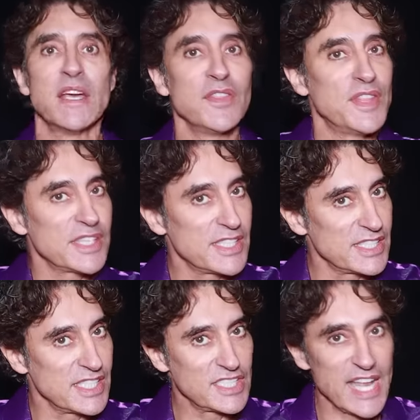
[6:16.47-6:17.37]
This is
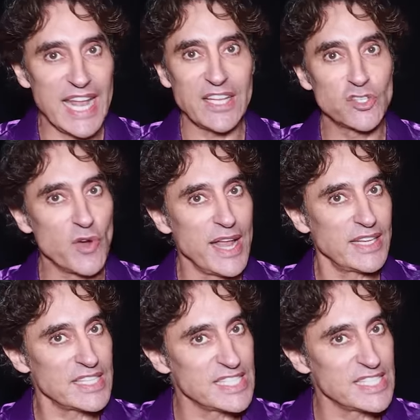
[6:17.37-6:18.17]
the trend is